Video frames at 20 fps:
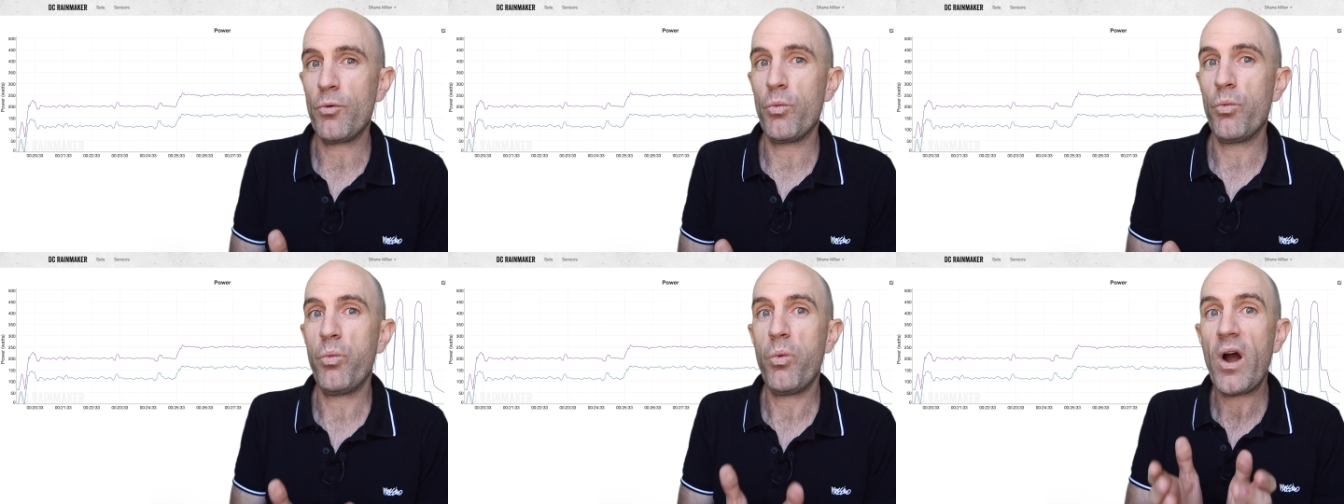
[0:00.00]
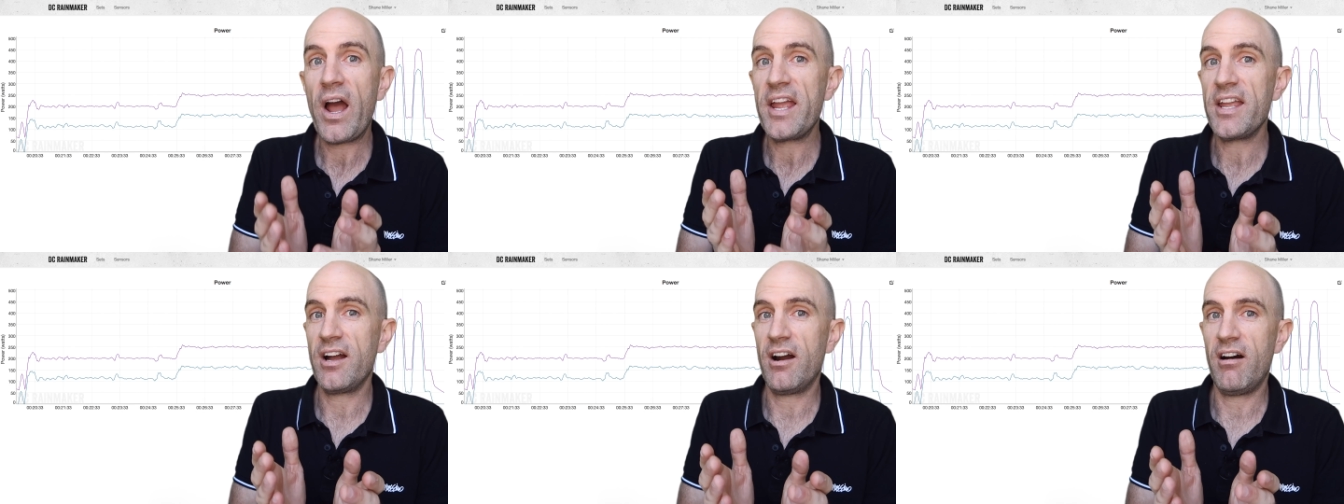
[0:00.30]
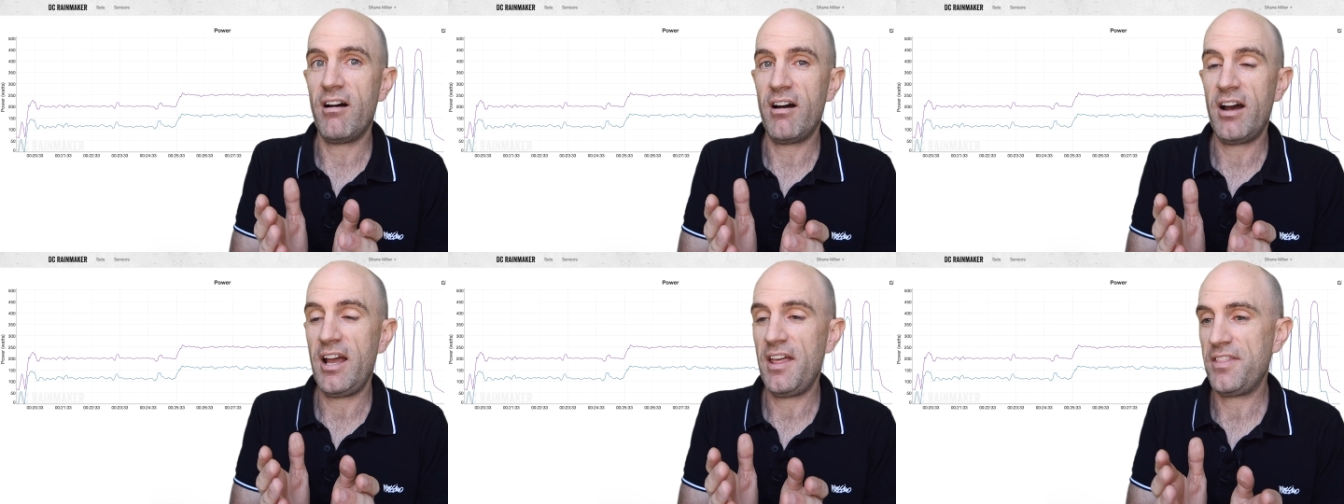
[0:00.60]
way
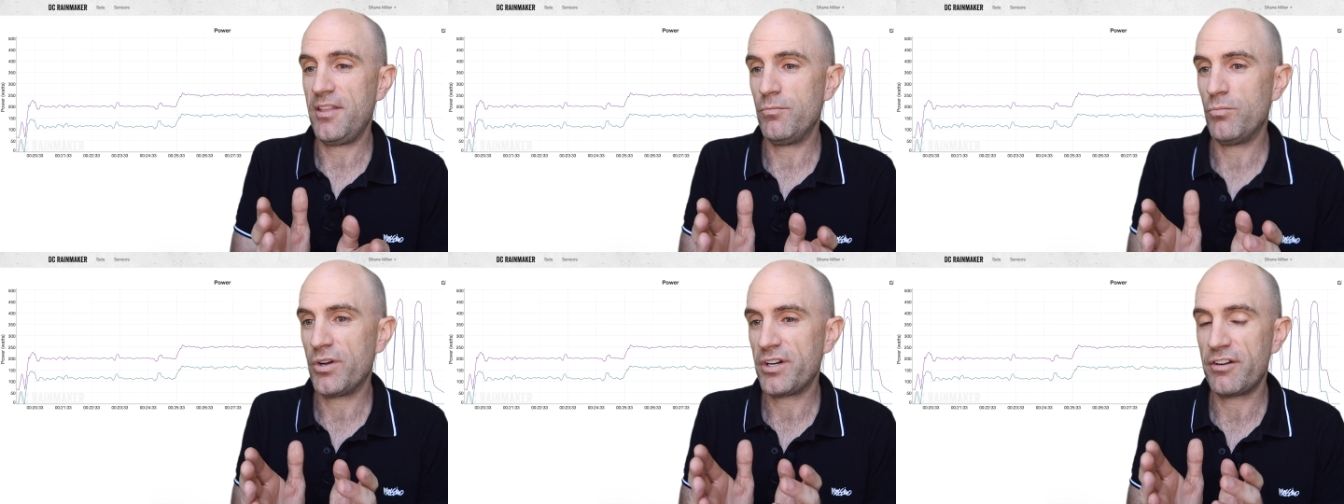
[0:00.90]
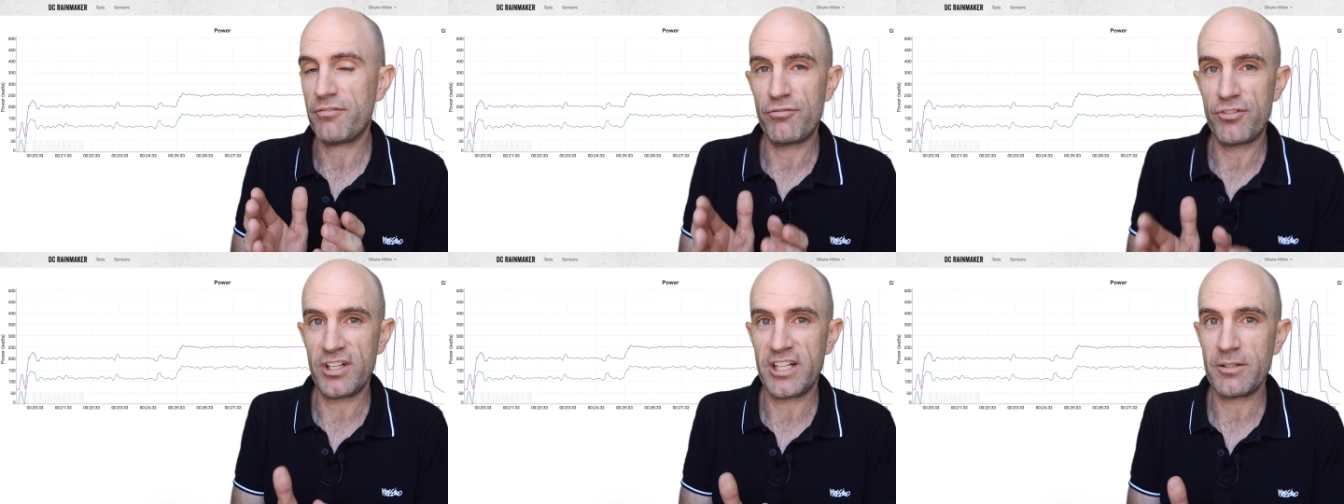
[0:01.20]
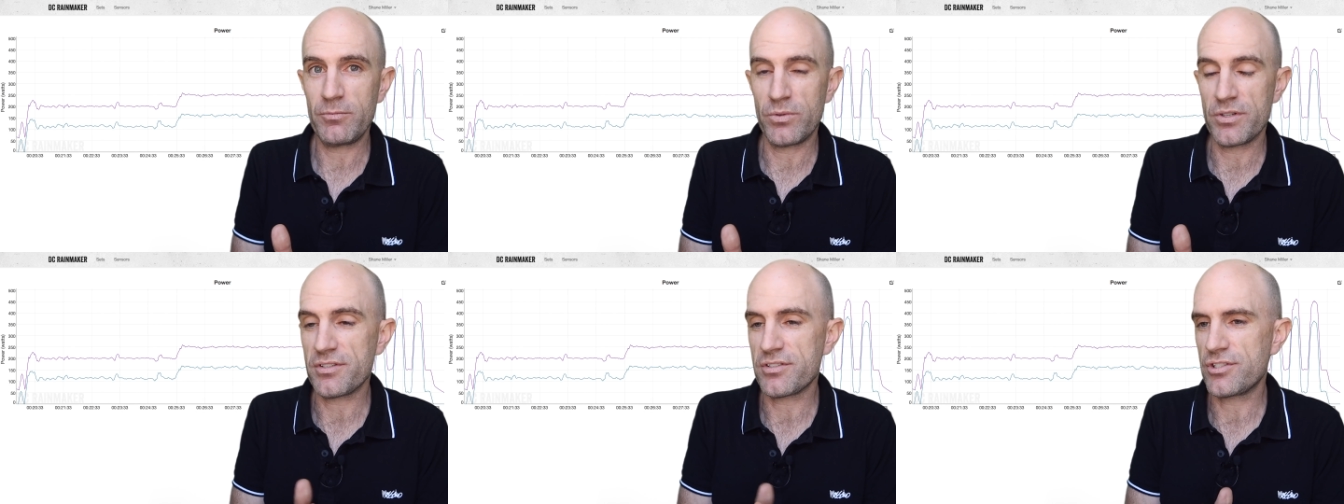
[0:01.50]
higher than what it
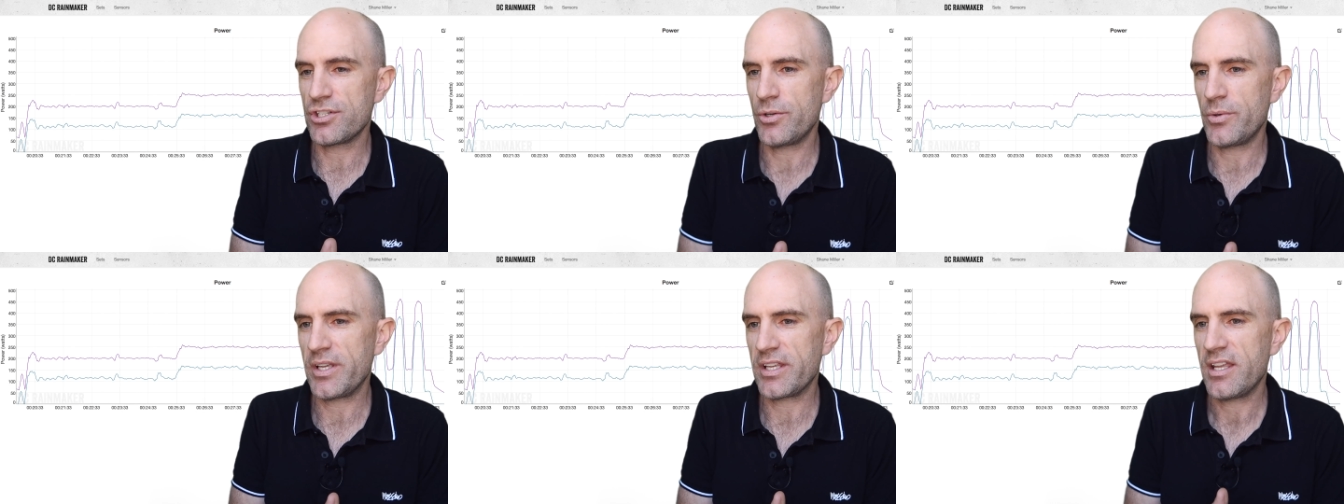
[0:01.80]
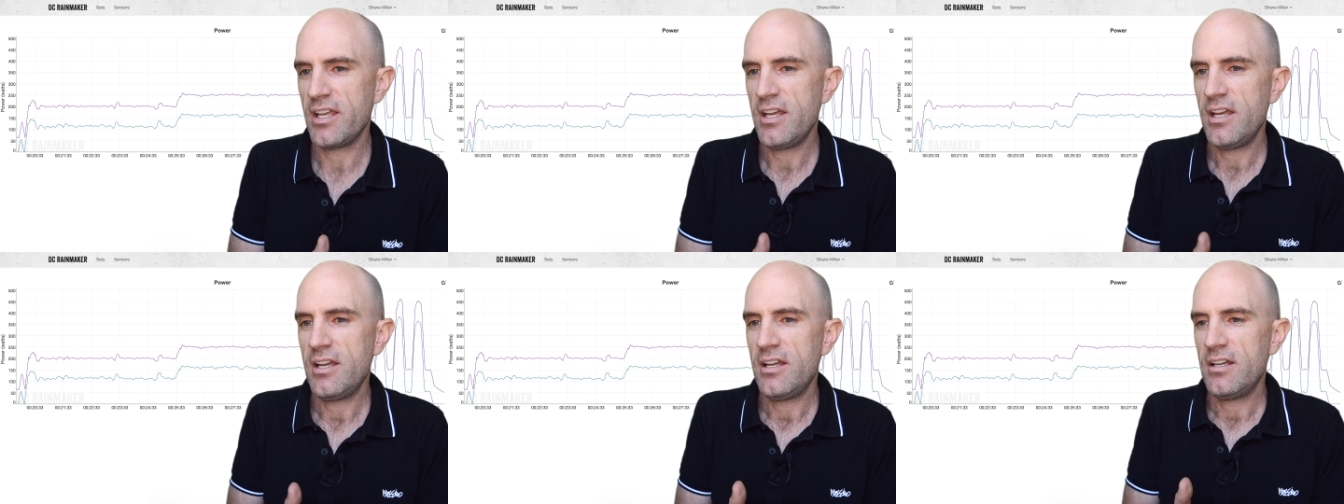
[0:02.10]
really was doing.